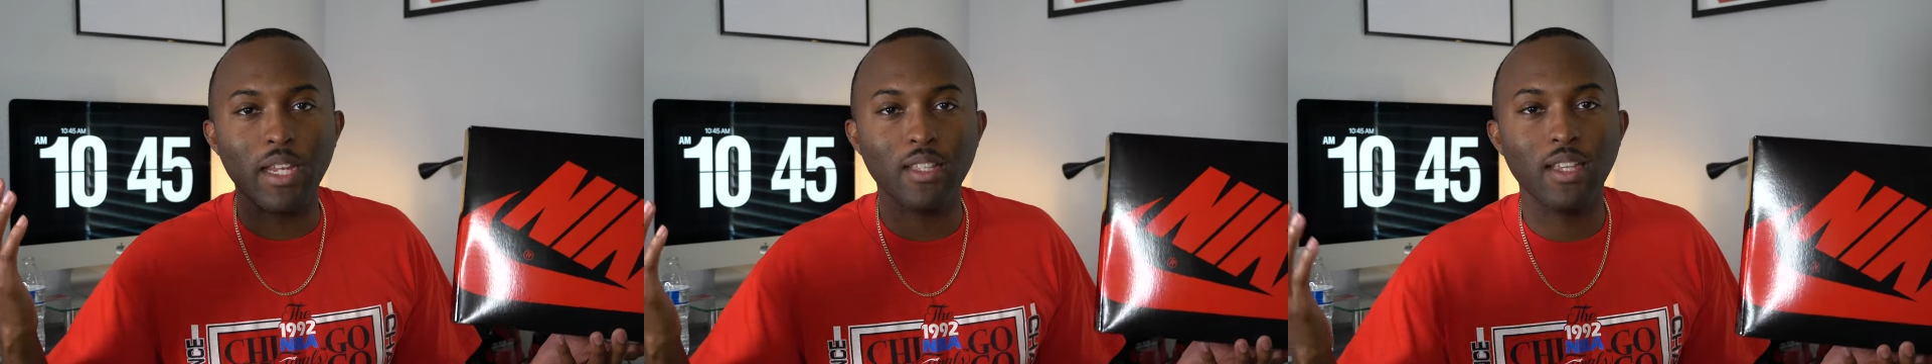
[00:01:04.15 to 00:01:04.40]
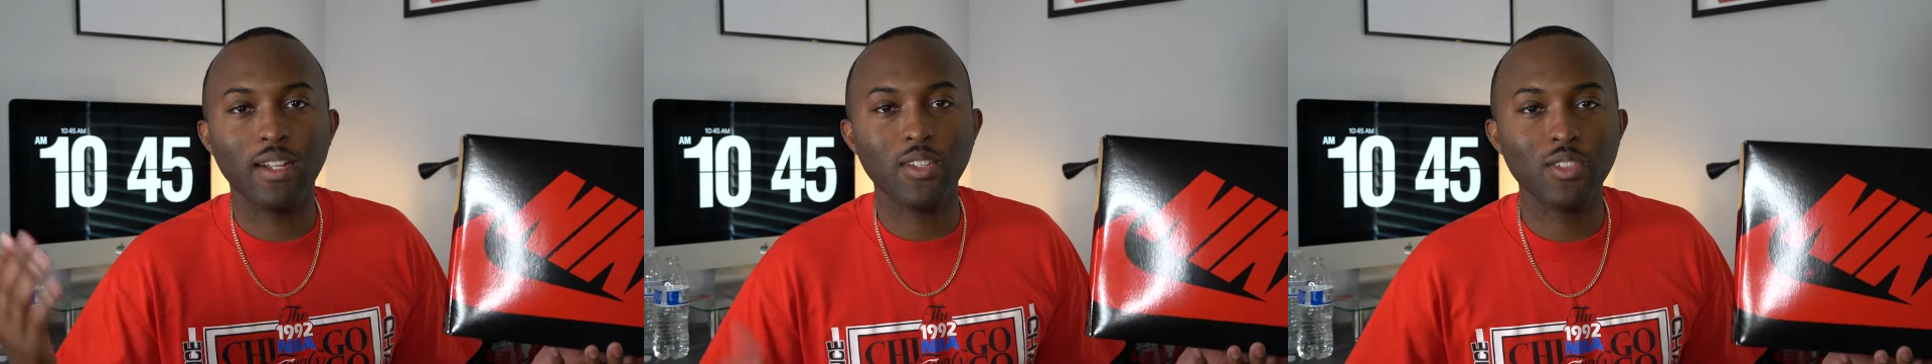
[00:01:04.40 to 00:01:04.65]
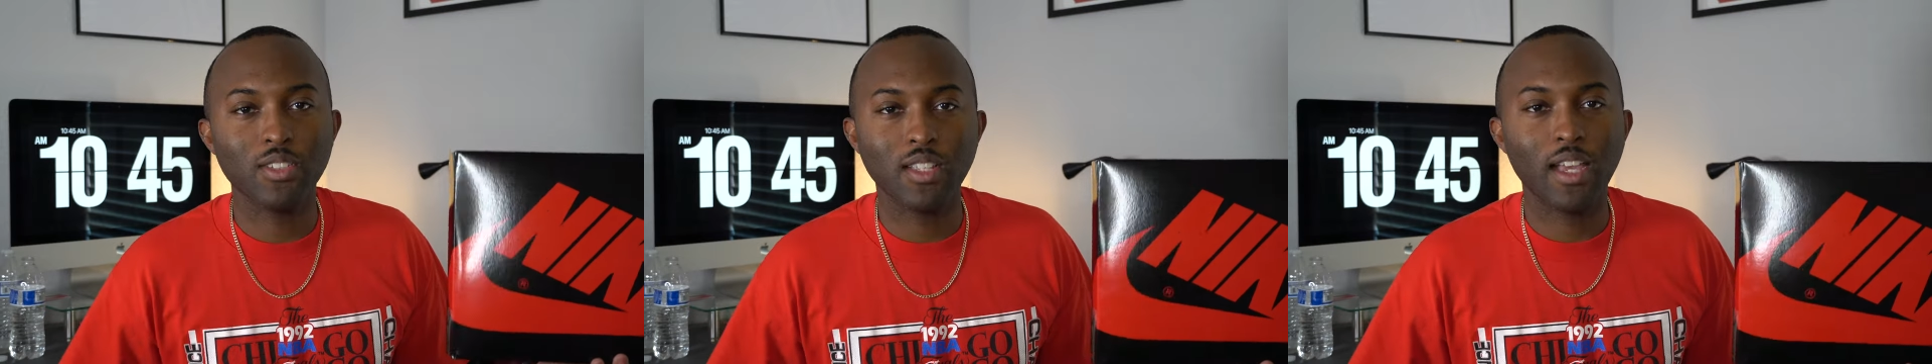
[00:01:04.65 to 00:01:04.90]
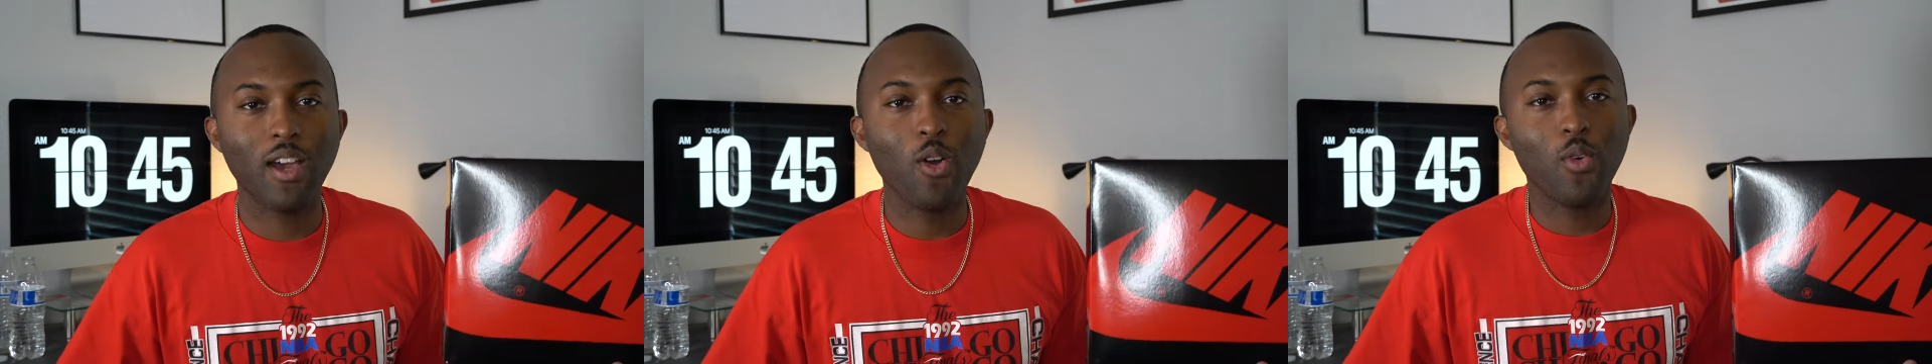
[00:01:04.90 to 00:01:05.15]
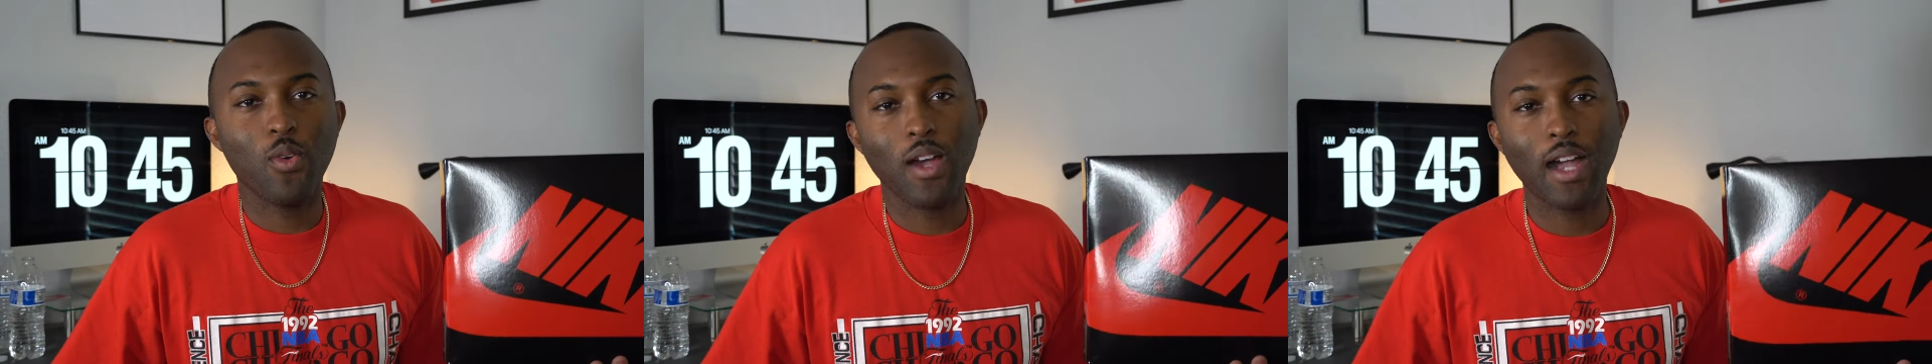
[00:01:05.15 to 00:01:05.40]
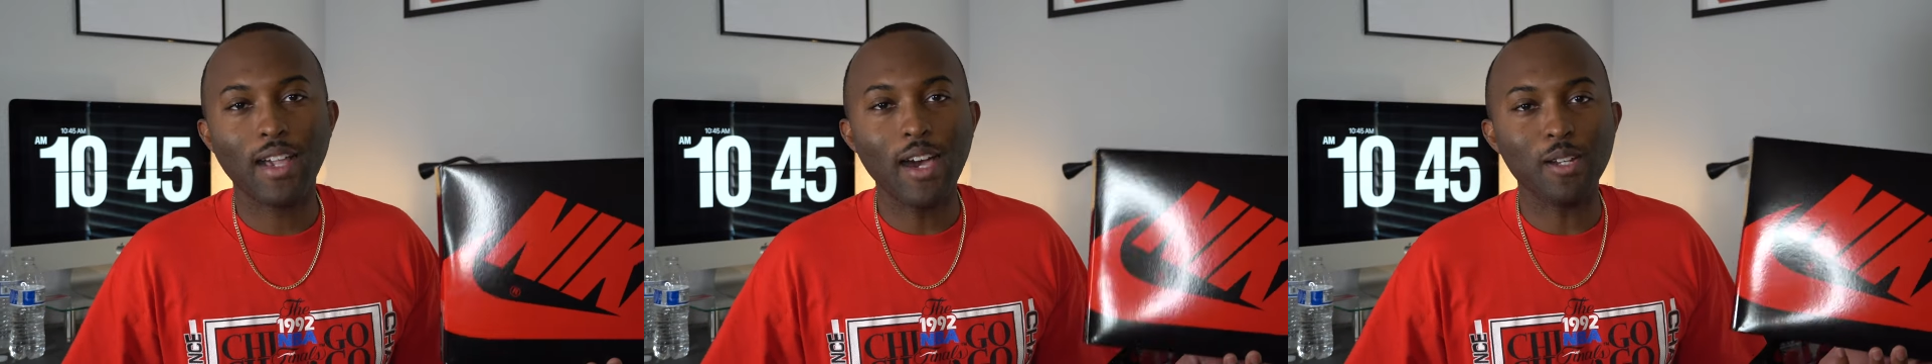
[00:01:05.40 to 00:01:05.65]
minute later, it's like, oh,
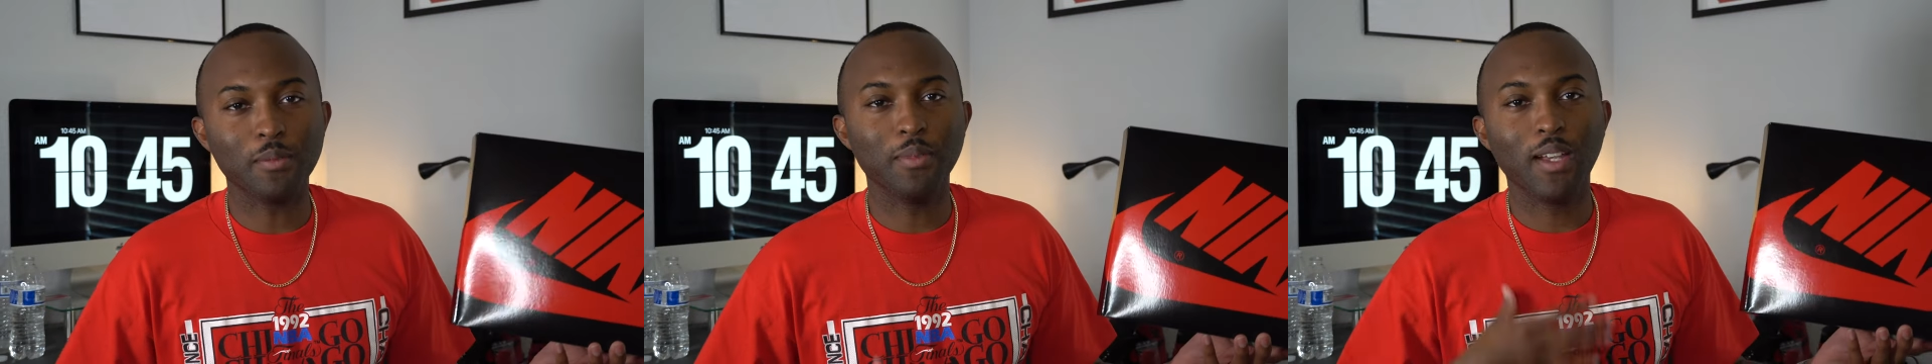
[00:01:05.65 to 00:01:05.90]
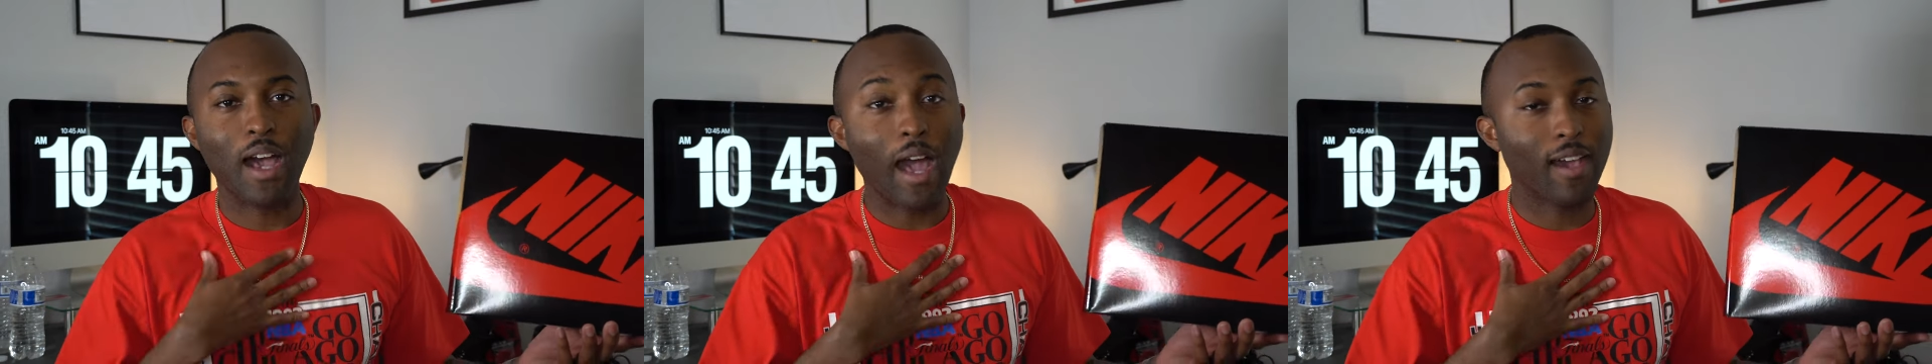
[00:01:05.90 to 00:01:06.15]
I got them.